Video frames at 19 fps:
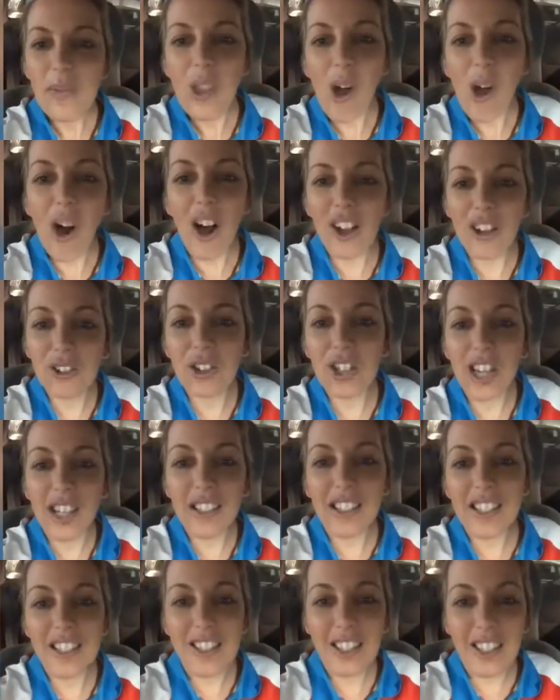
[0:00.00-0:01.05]
I could
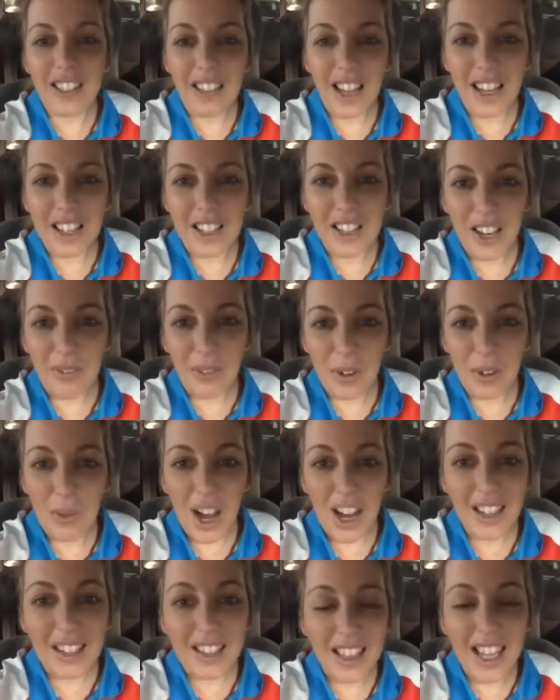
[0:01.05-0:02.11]
totally sing that to
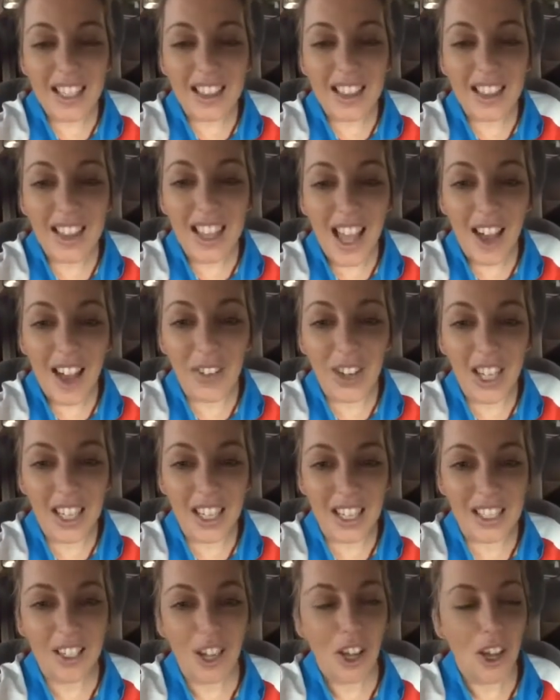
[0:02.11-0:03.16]
everyone and they'd love
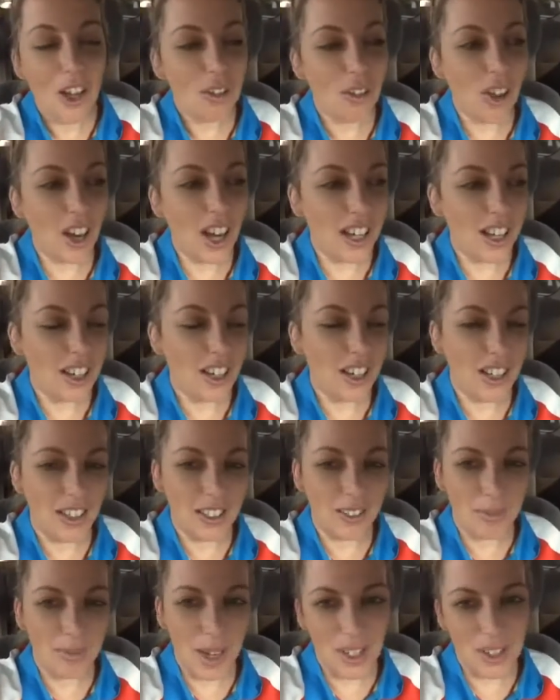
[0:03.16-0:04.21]
it. Like, oh,
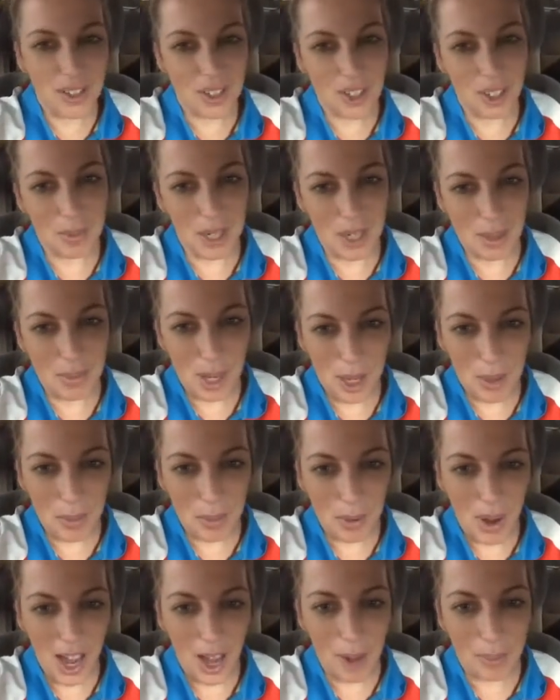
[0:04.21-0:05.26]
it'd make so many
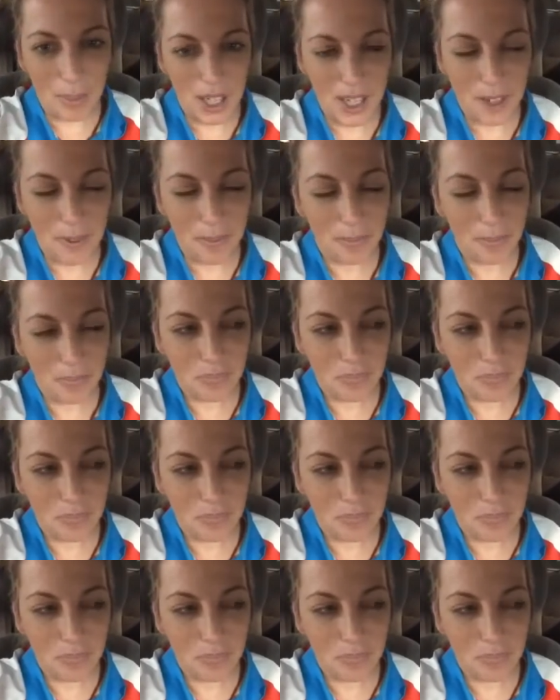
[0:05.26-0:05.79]
people happy.